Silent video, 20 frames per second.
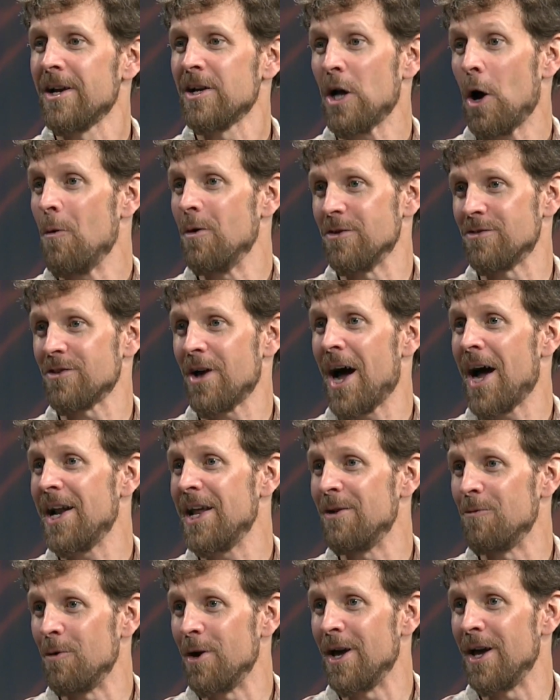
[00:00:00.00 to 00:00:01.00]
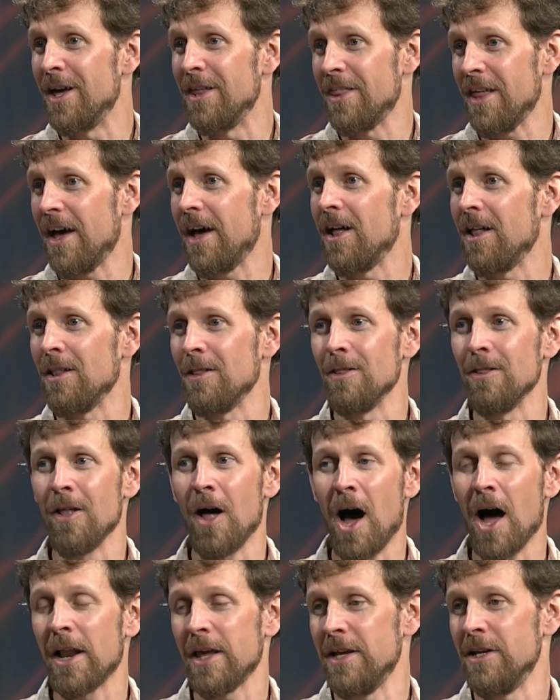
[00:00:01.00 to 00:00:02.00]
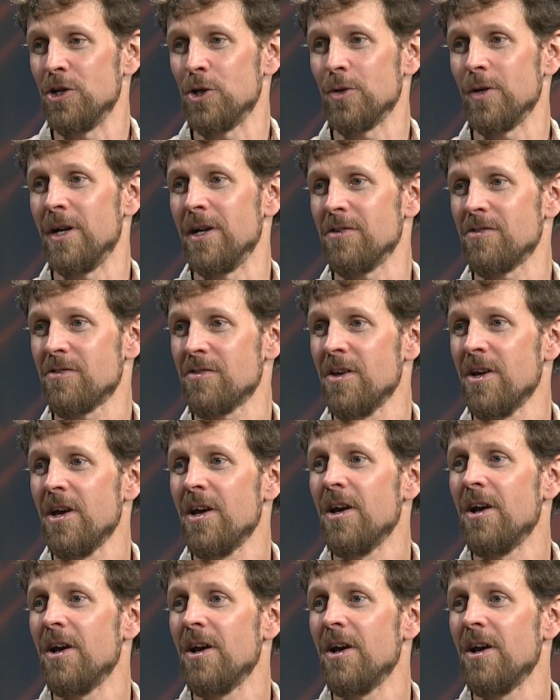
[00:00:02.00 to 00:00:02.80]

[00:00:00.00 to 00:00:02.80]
coincided with a lot of interest